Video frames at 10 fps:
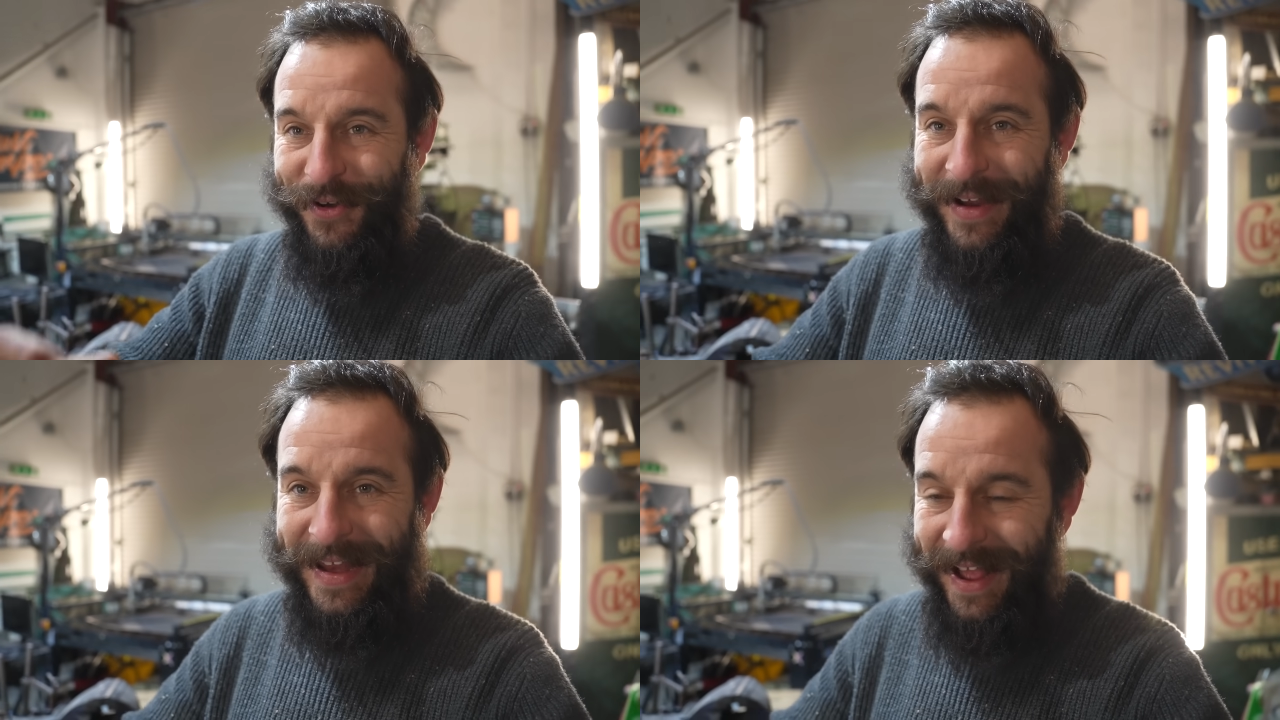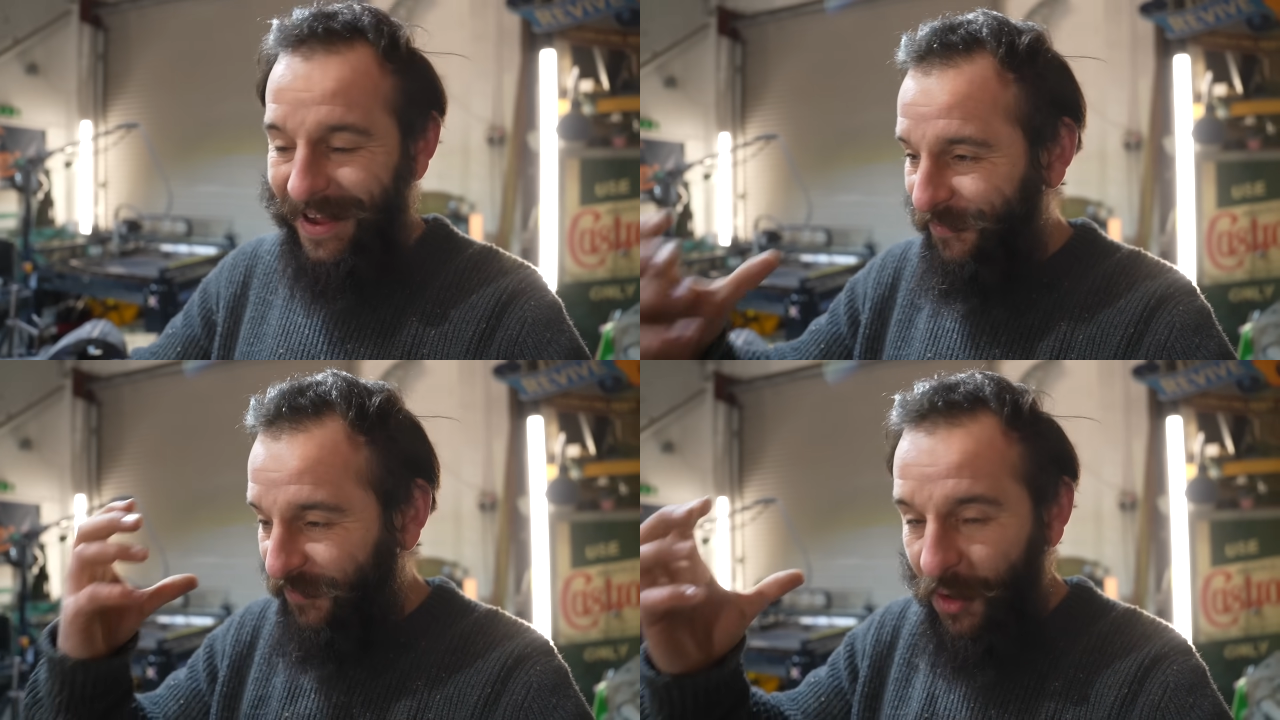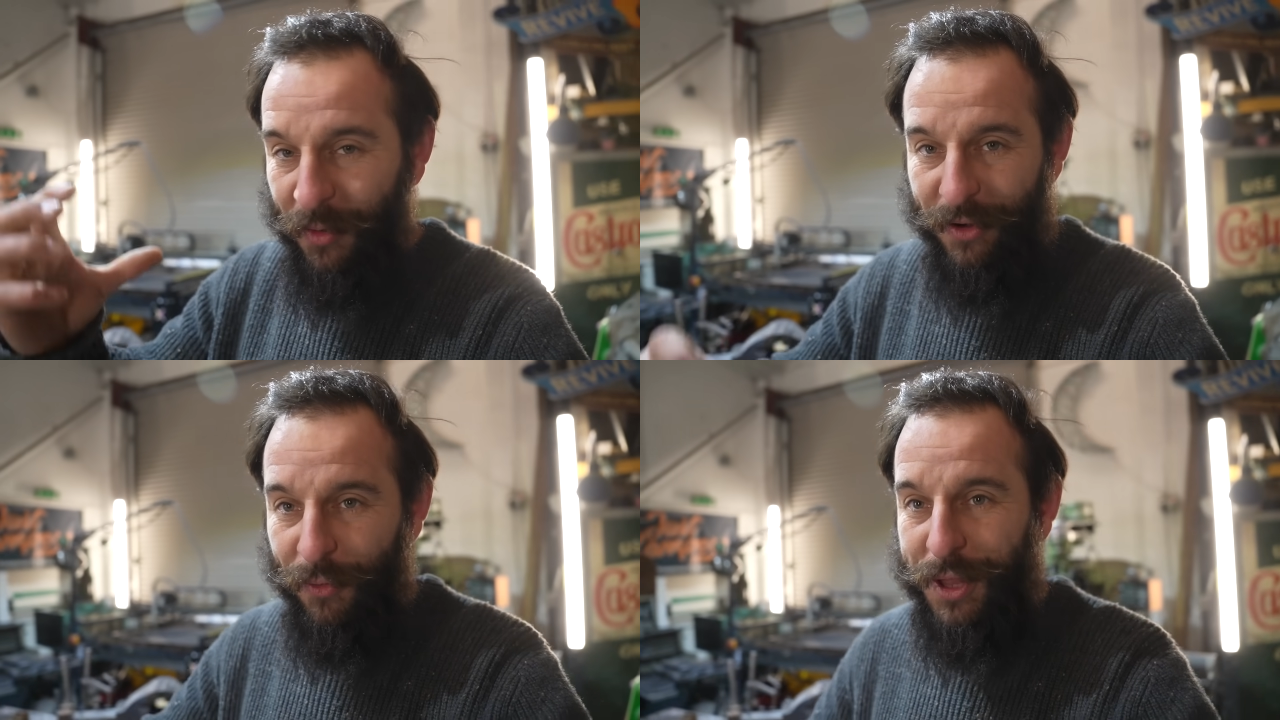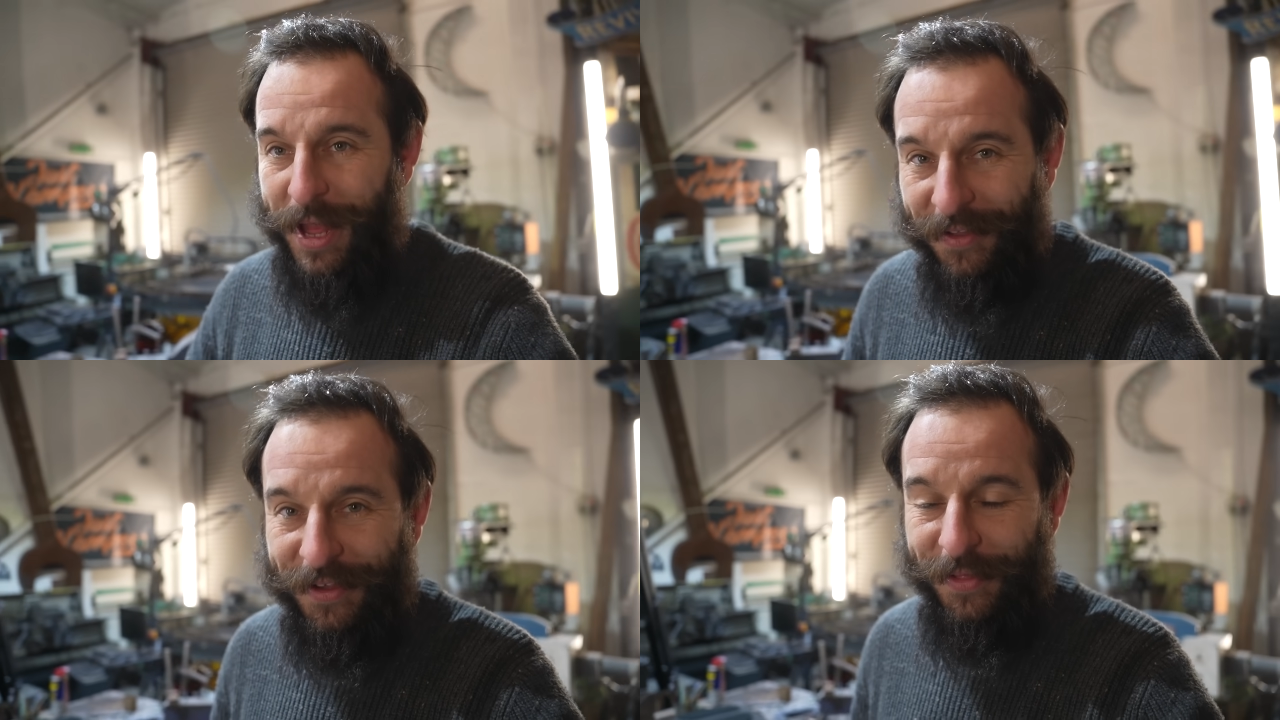already. I can feel you're all
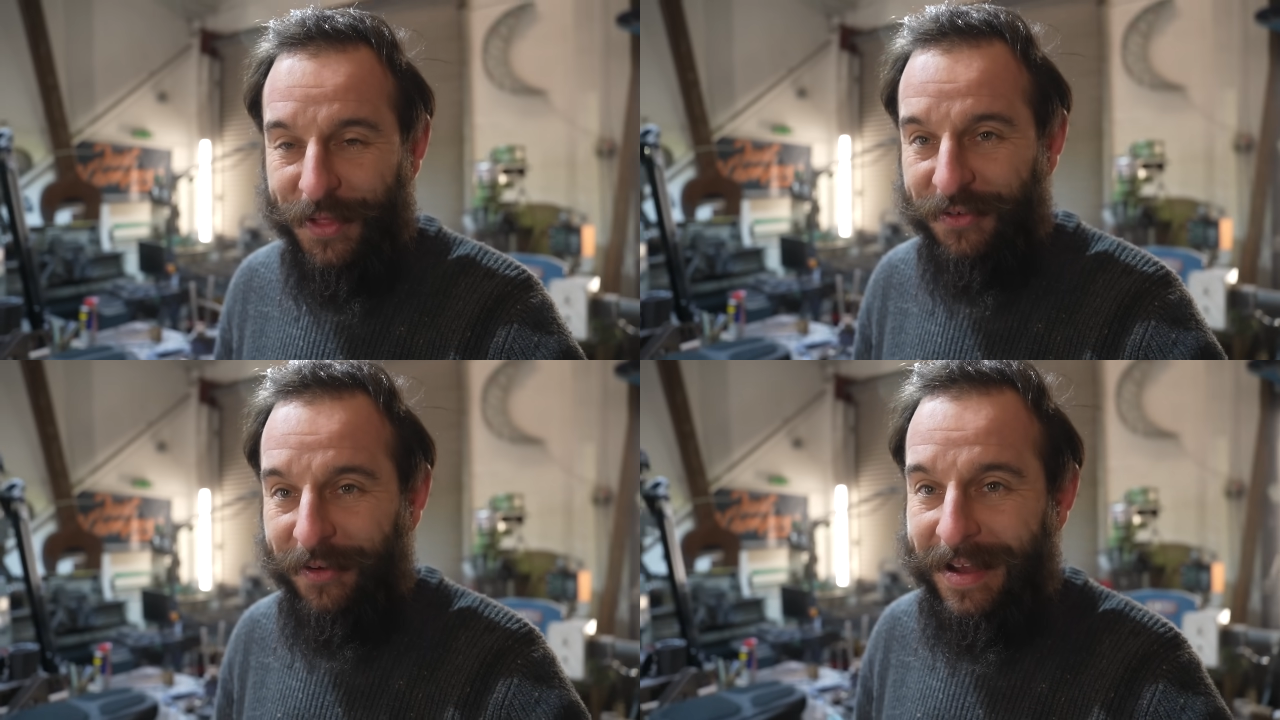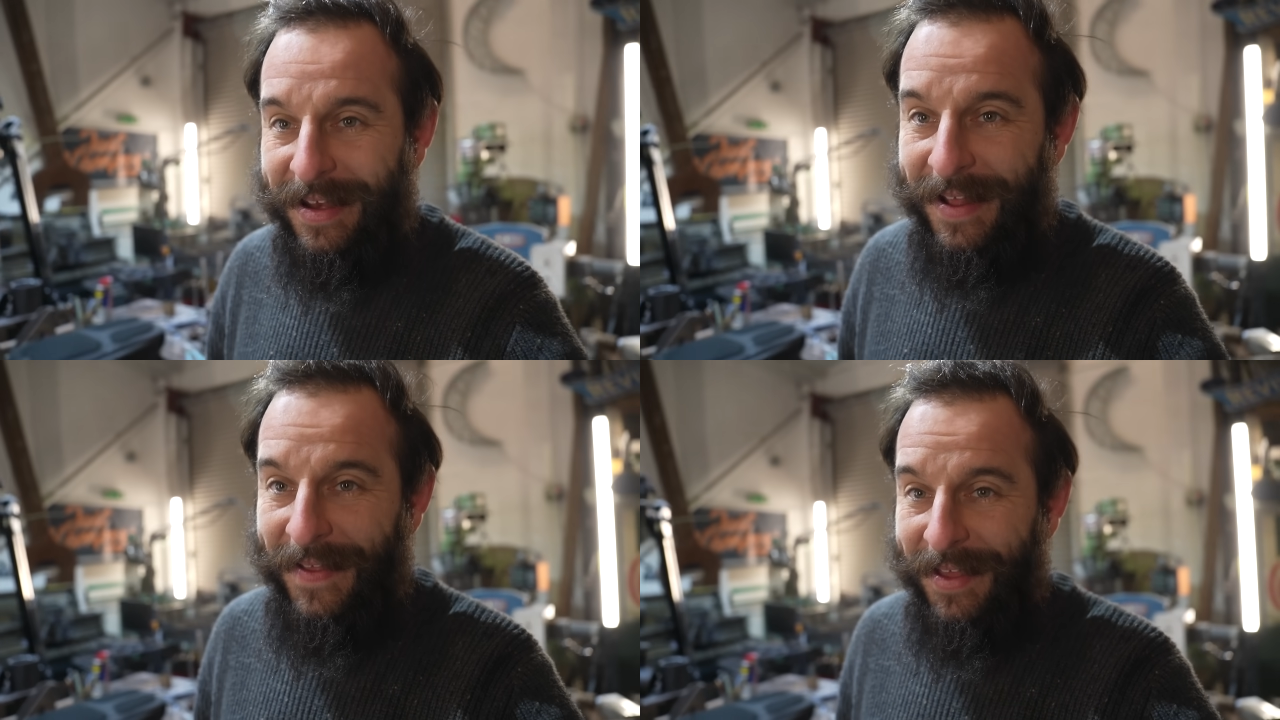shouting at the screen,